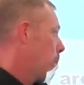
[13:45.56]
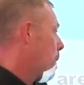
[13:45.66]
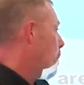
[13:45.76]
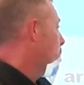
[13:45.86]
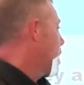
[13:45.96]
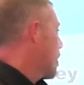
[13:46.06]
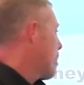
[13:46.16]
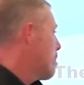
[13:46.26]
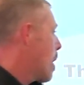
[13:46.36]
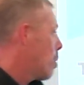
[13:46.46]
probably
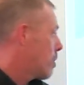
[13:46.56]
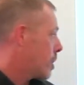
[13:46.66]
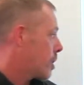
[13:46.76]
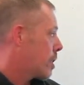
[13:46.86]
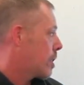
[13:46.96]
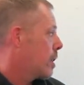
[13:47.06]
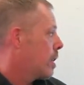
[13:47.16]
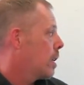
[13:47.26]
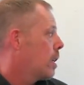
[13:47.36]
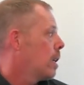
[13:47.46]
the most,
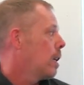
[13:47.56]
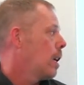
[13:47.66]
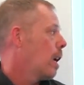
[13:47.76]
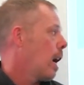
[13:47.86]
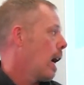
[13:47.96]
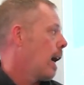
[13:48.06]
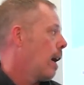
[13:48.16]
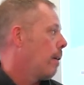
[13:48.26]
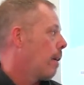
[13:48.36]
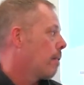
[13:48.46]

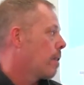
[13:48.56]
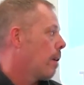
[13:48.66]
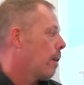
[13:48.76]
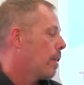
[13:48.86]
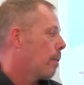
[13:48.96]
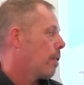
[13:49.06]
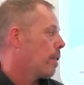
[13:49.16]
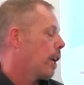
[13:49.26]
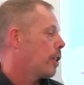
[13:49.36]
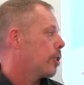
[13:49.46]
uh, the, the,
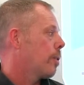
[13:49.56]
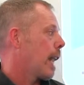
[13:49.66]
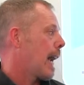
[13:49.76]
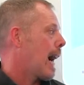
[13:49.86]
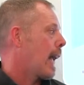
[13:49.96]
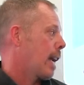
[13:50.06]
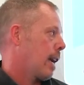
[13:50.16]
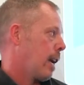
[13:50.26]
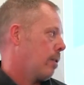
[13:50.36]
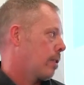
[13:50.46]
the issue that I
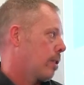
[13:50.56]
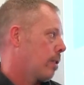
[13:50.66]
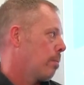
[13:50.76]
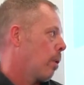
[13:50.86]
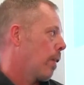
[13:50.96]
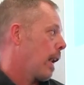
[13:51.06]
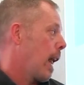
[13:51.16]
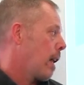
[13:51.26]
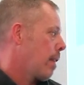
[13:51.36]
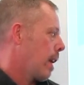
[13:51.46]
encounter more than
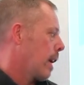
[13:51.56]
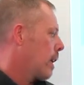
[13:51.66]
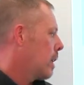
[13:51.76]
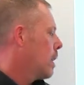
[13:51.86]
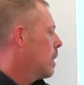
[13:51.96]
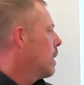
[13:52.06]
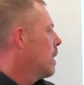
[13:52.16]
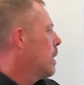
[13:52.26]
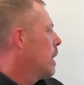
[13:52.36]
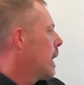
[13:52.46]
anything
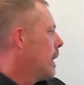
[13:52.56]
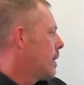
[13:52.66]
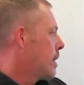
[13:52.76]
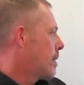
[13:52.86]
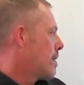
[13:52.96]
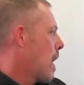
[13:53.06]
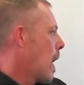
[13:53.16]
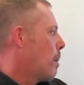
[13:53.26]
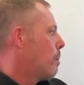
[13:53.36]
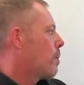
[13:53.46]
is
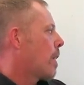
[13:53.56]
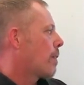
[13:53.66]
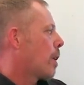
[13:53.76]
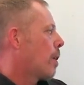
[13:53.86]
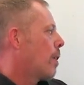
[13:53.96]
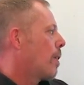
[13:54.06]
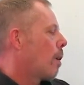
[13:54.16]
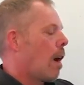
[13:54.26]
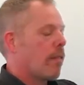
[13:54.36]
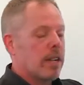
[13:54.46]
um, that they're,
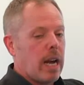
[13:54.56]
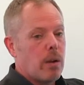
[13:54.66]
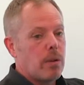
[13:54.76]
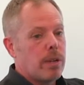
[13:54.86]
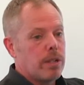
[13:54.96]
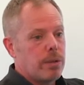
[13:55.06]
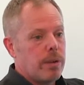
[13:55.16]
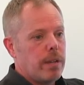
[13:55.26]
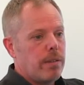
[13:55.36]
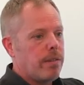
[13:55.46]
they're often
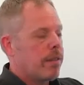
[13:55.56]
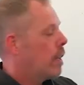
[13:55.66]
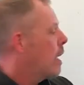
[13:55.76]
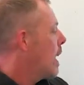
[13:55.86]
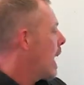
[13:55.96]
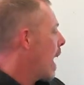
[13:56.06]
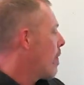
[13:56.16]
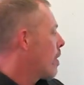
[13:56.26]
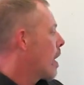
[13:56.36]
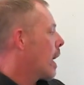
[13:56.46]
counterintuitive
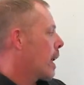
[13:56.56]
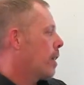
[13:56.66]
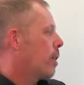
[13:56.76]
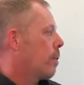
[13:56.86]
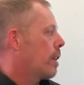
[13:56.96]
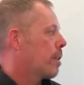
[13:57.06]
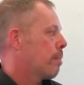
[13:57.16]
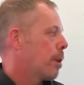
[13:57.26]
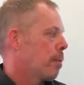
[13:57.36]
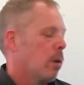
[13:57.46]
and they're not in the reach
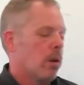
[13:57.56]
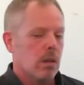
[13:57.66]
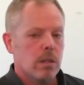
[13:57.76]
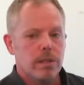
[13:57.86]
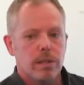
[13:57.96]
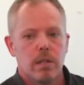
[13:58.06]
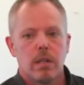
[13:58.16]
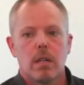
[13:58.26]
of mere mortals.